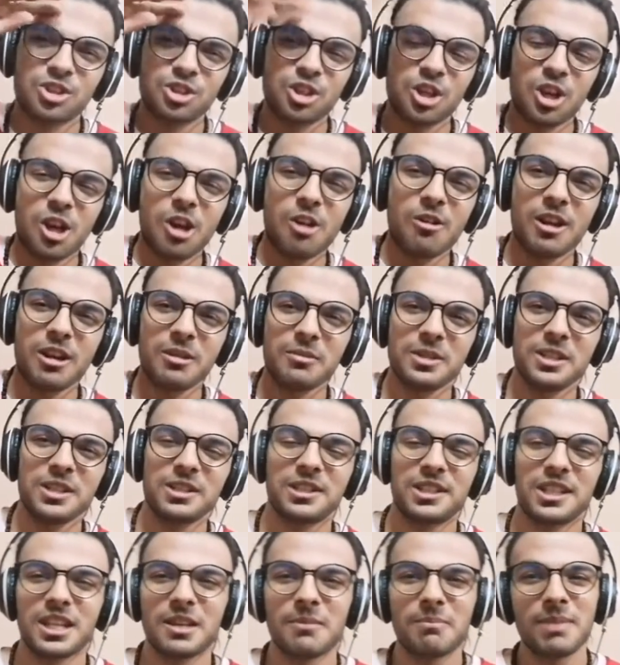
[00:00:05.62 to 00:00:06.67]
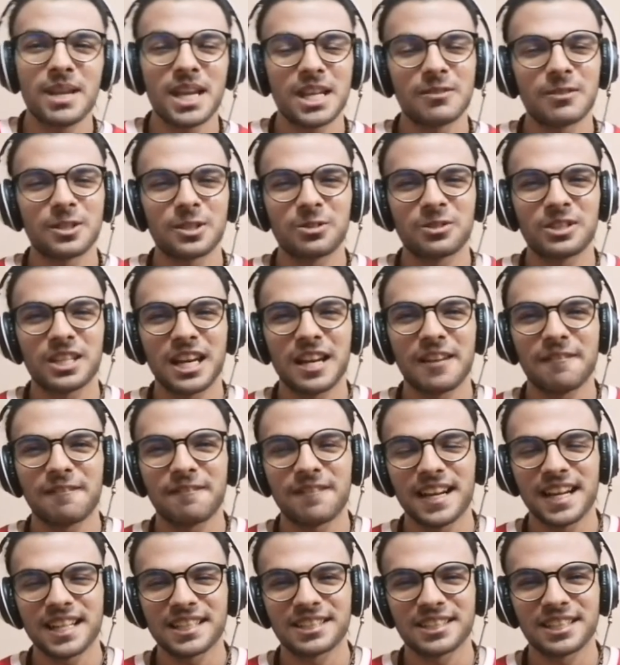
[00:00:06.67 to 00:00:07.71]
Ciao amici, benvenuti al
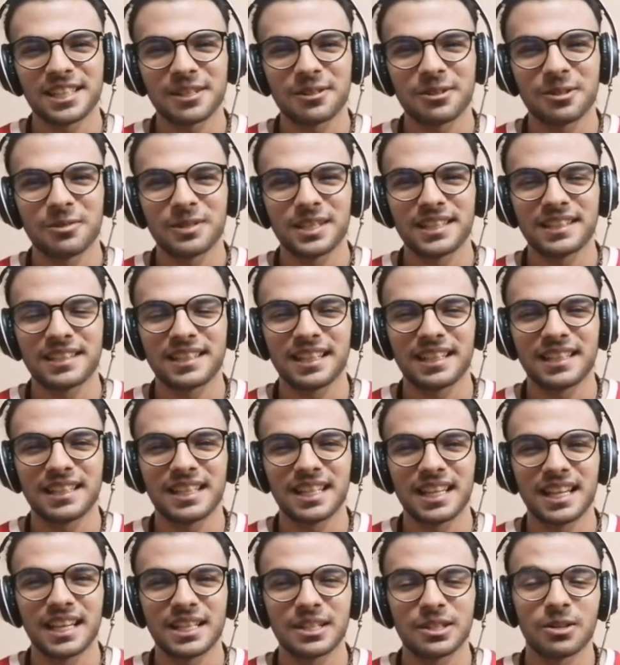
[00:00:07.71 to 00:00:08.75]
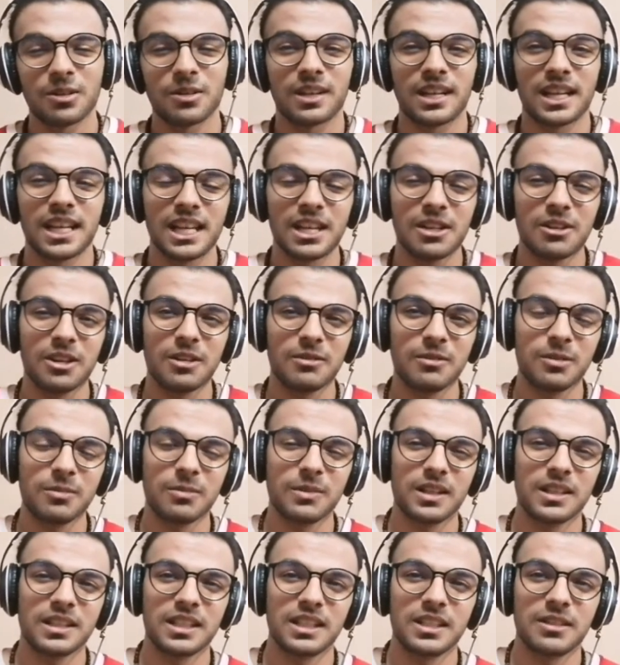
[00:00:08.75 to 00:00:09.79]
Facile Come Italiano. Hello
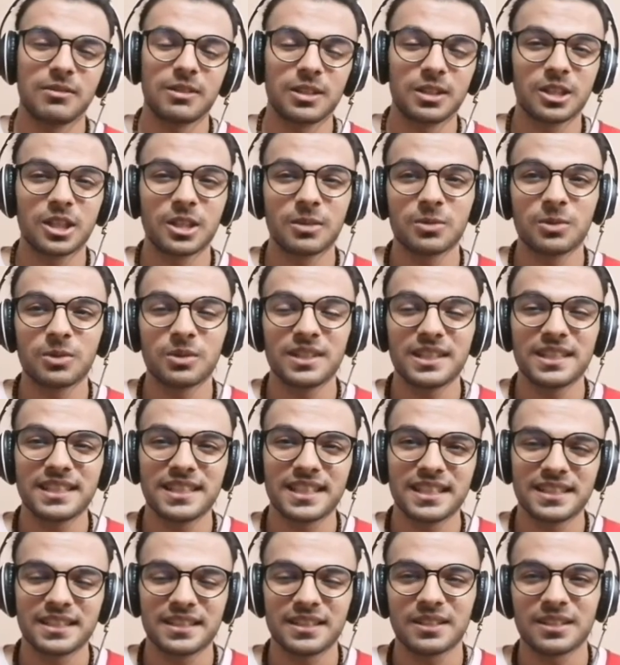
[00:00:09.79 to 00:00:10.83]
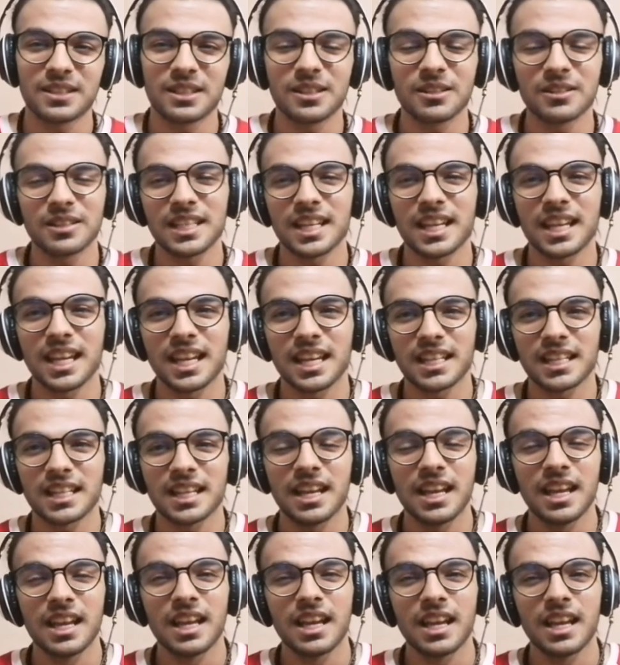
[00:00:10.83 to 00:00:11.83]
everybody, welcome to Easy as Italian.